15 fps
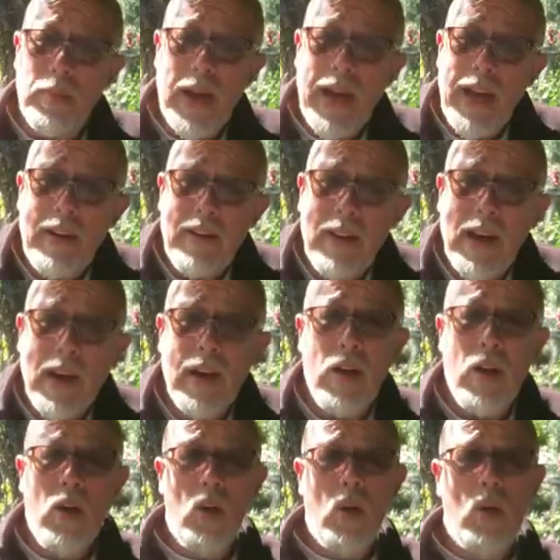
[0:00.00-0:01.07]
area
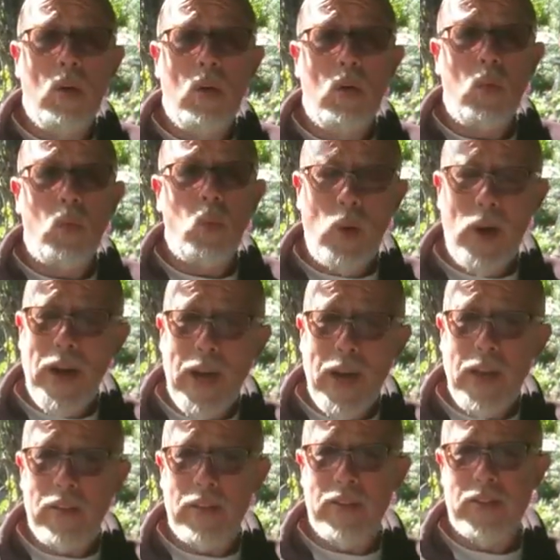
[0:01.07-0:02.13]

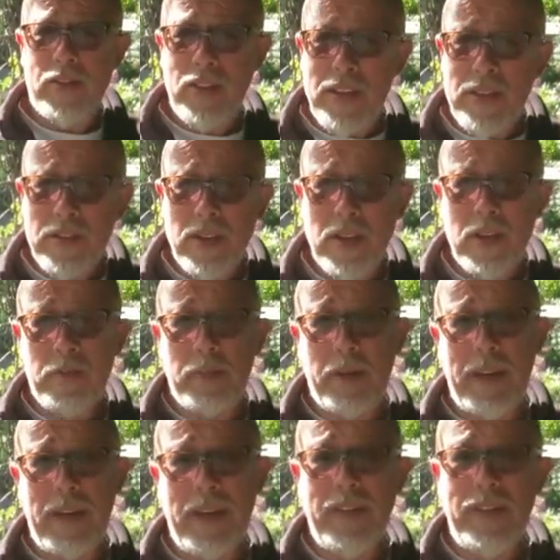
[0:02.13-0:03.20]
where the sun's going to
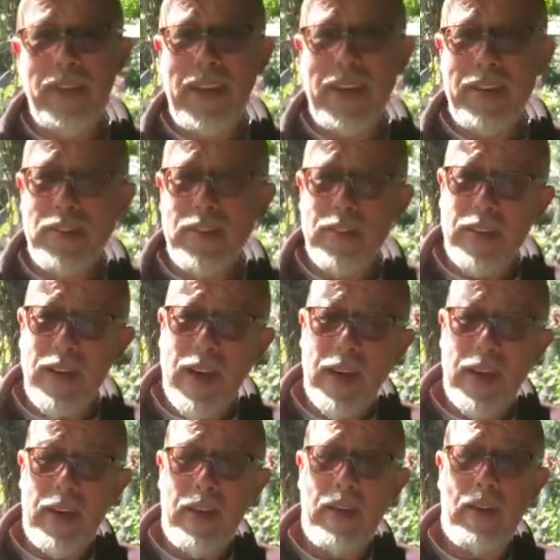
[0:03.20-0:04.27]
be at the end of the
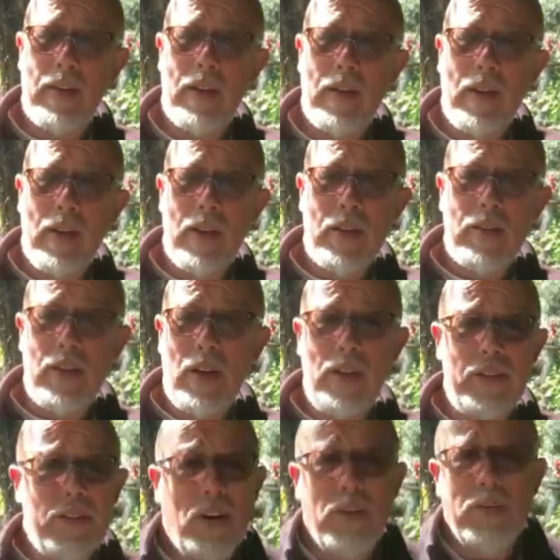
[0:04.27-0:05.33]
day. The only
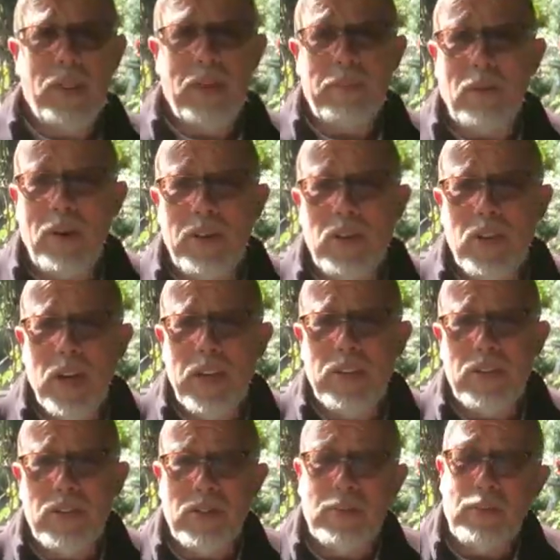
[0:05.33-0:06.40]
time that might change
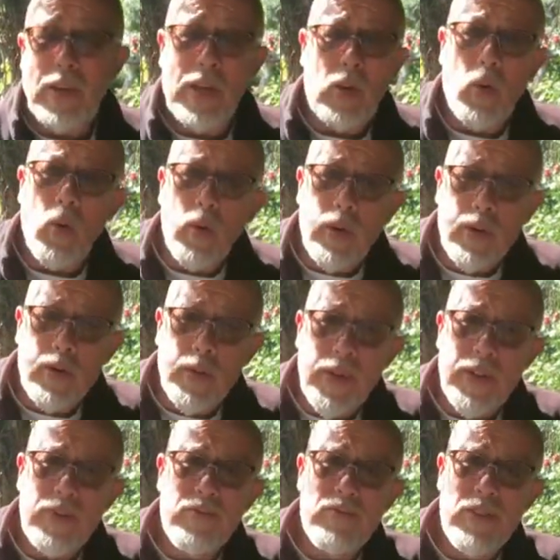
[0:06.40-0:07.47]
is in August, when
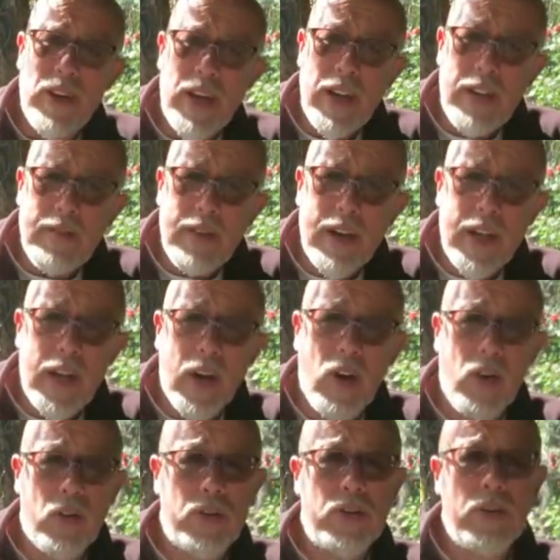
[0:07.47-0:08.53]
it's really, really hot.